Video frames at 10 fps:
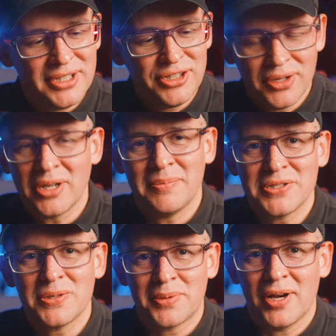you're gonna be
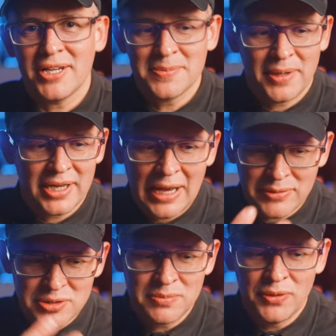surprised by how
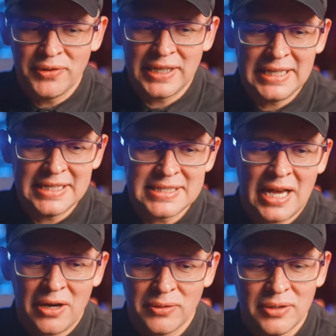smooth it is,
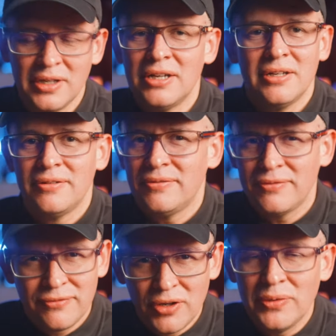how
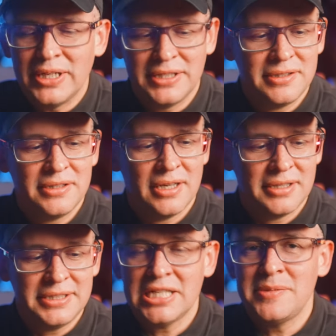fluid the,
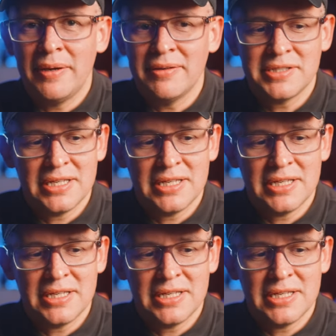the experience